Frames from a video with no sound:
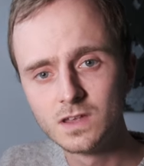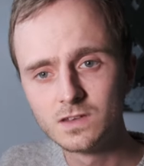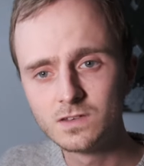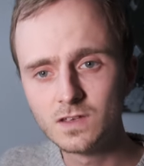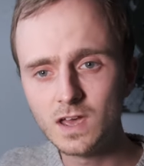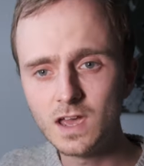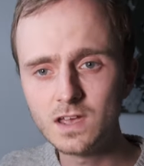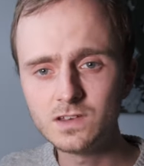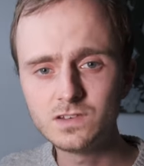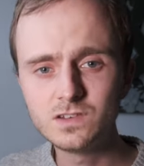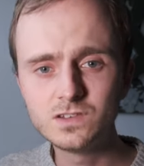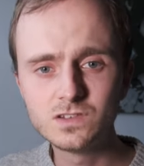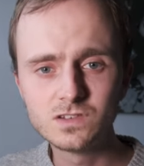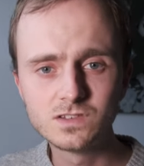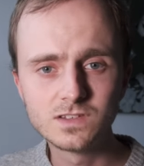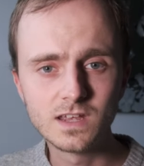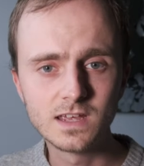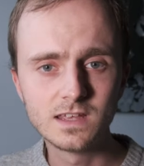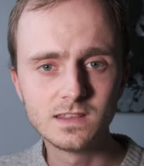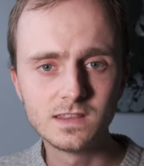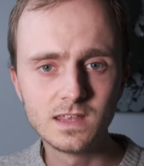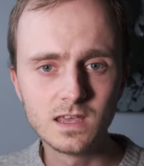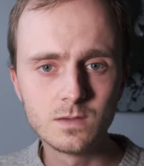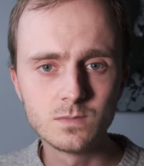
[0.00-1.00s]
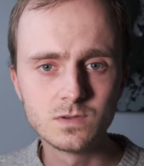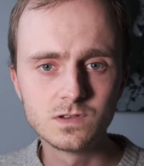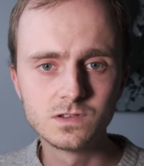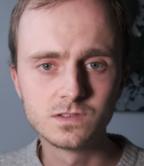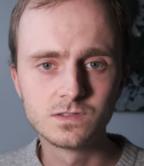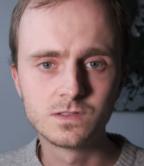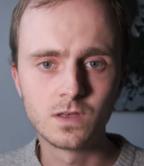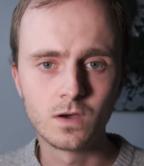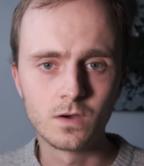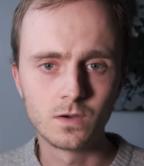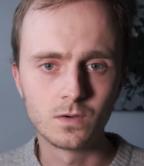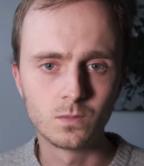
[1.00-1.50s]
to actually just take the images
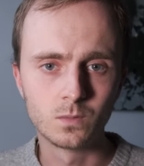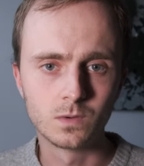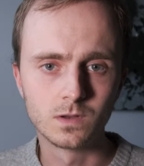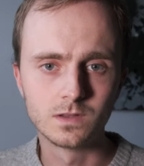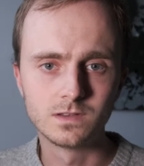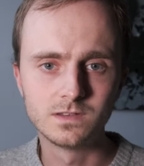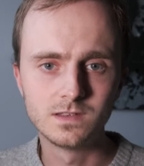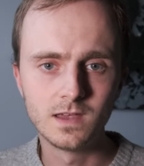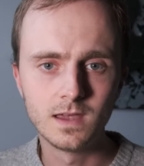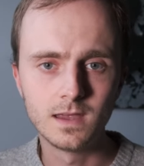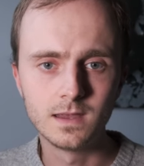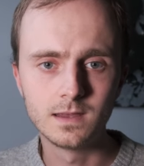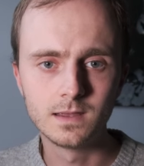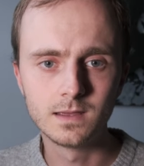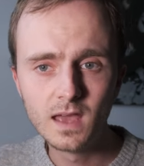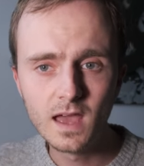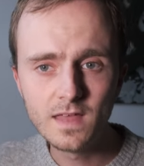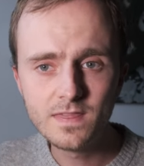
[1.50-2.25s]
that I want to take.